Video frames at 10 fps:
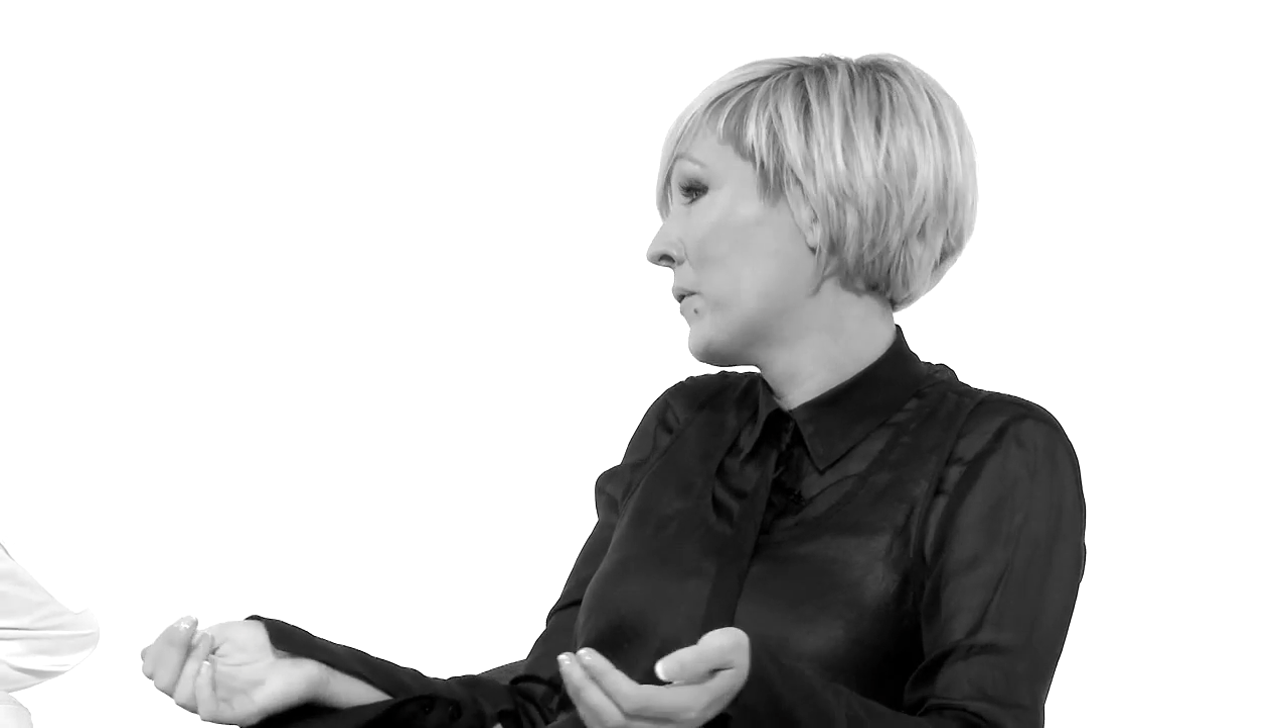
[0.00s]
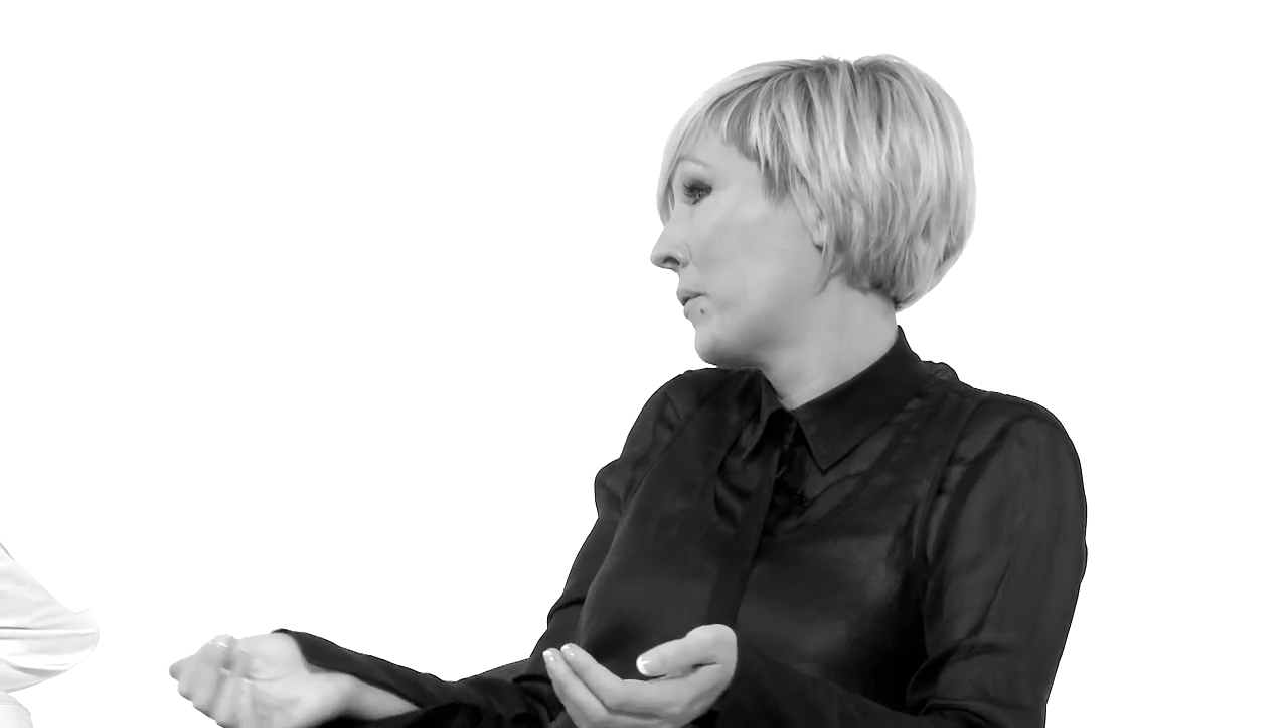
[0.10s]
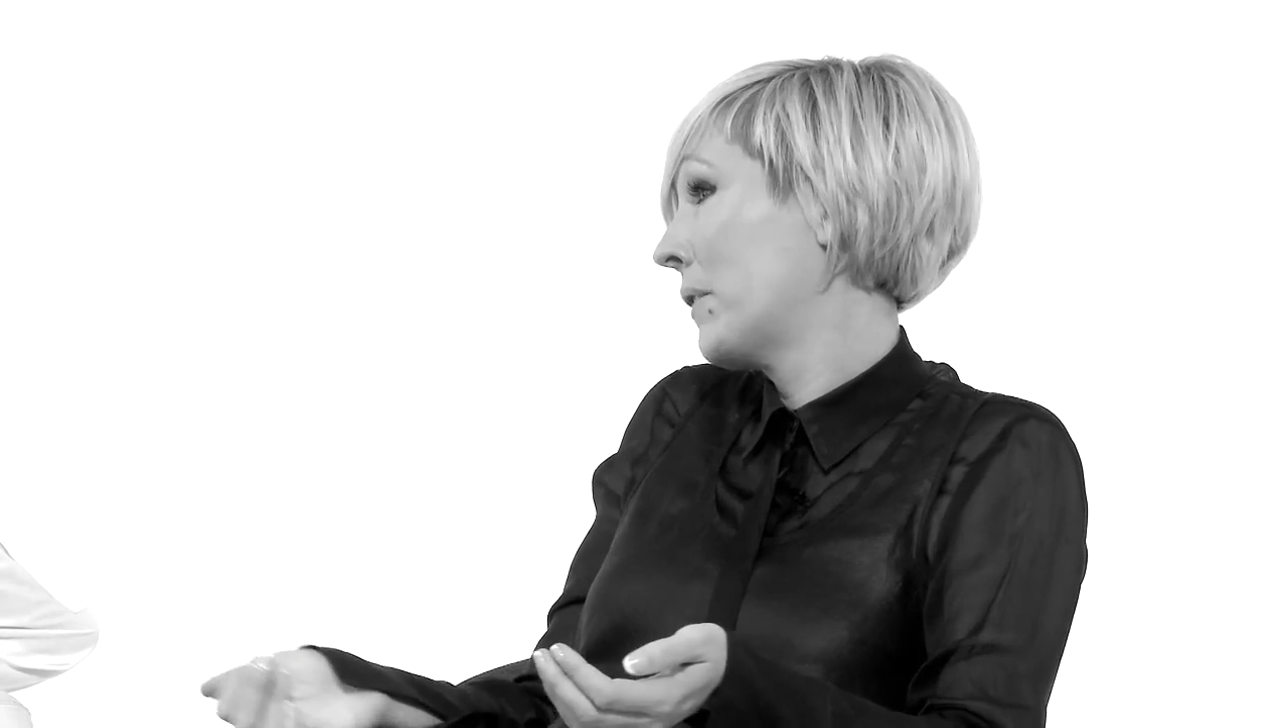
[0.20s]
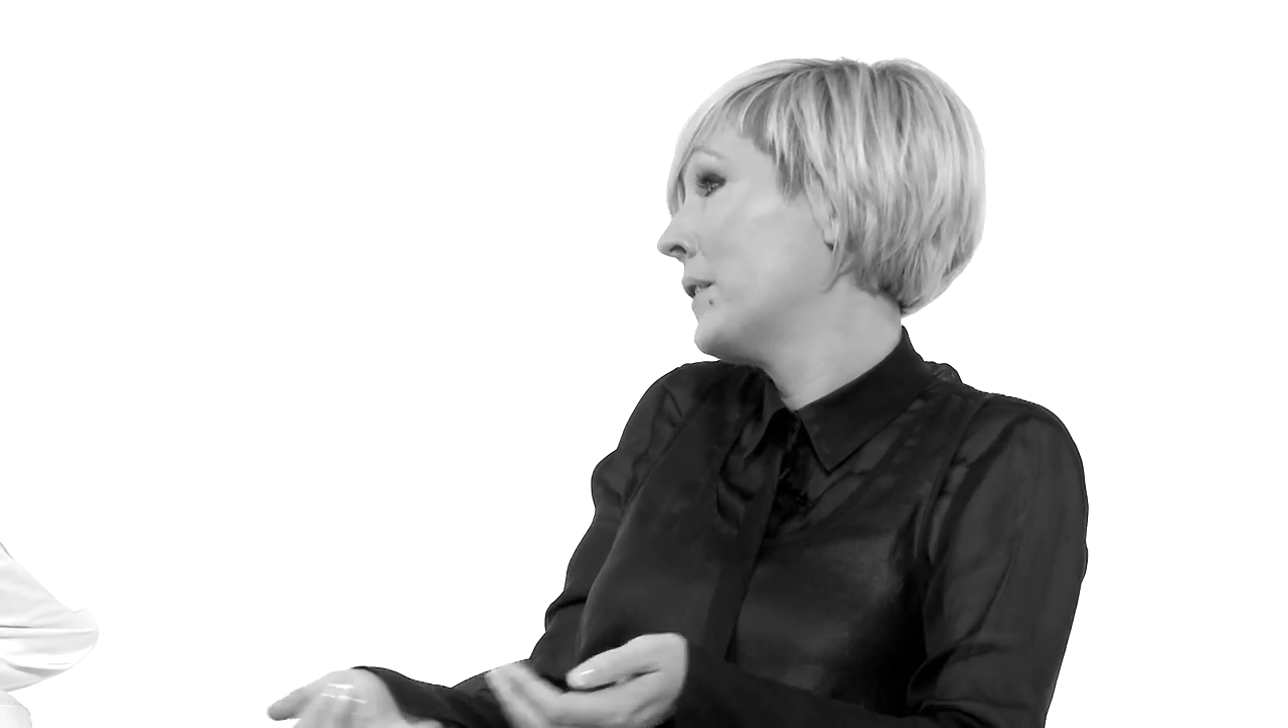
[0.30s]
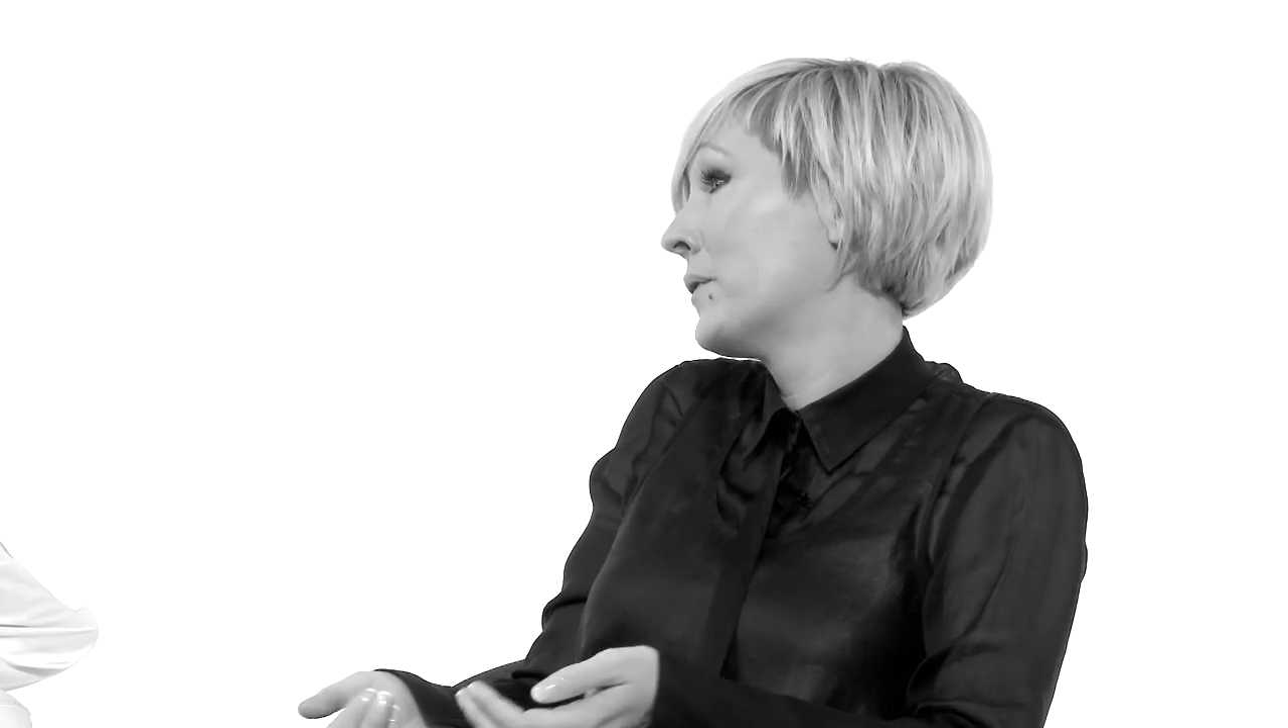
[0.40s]
all
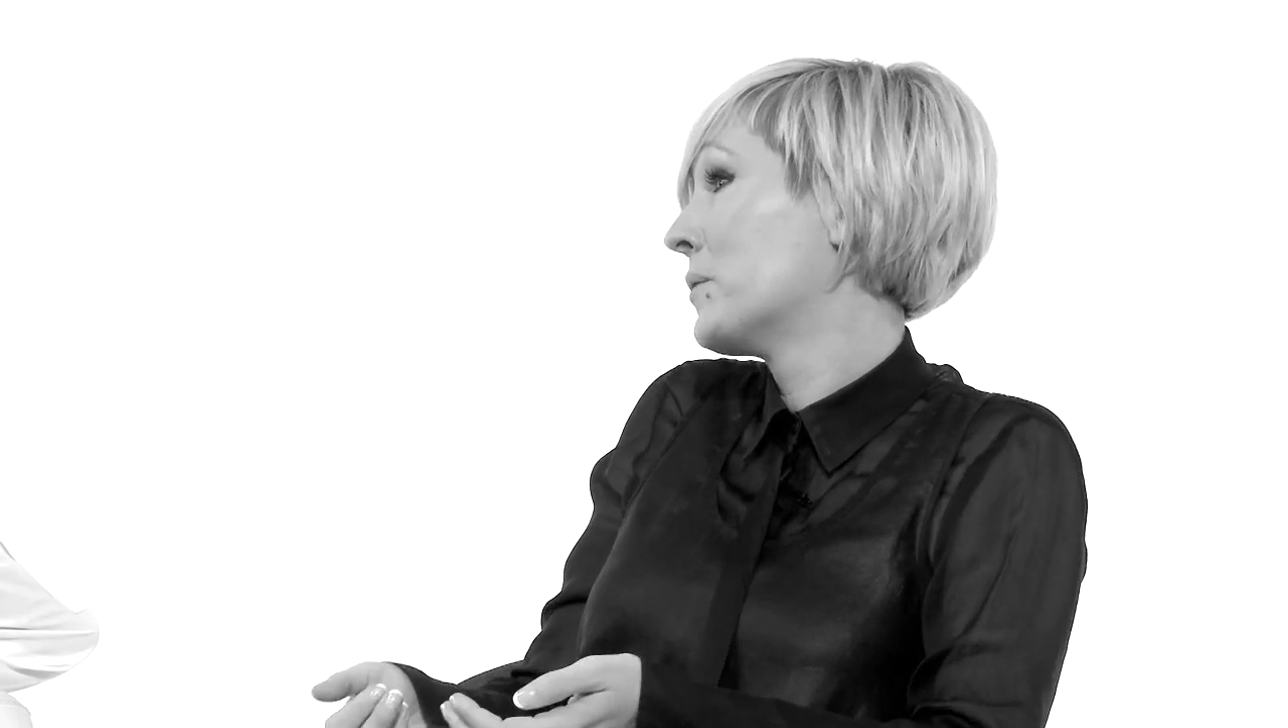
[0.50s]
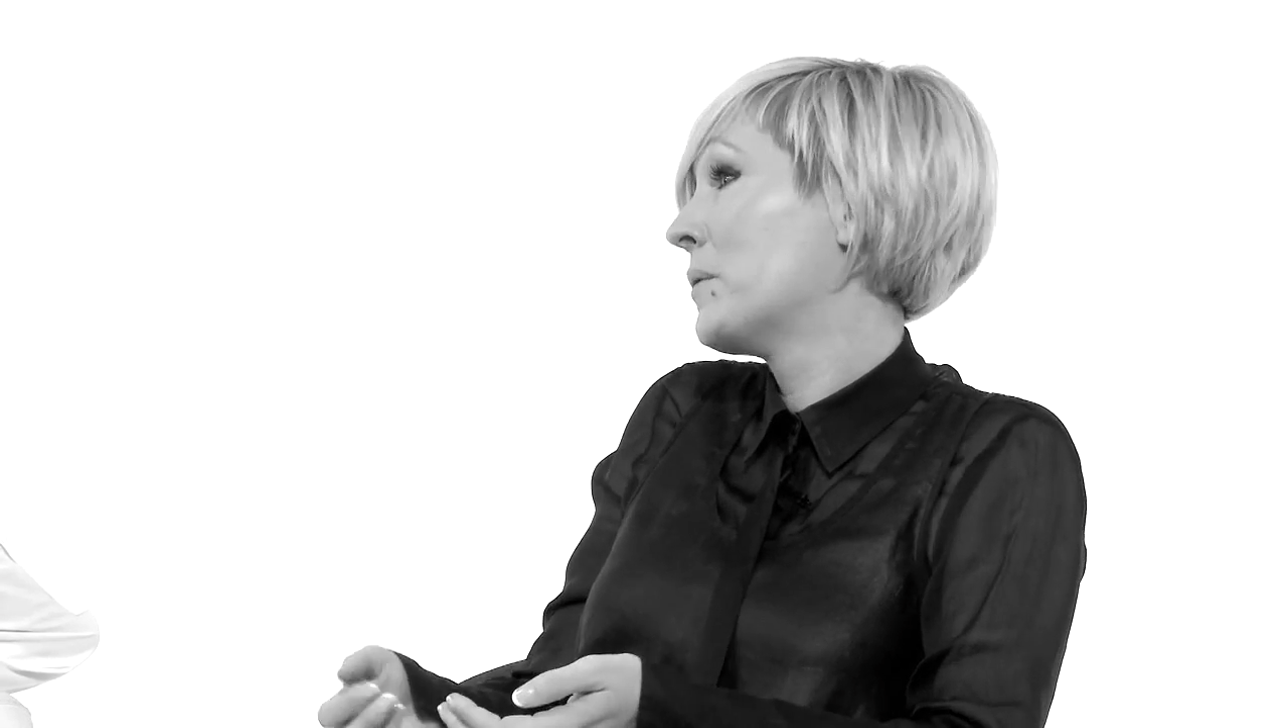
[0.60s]
three of us,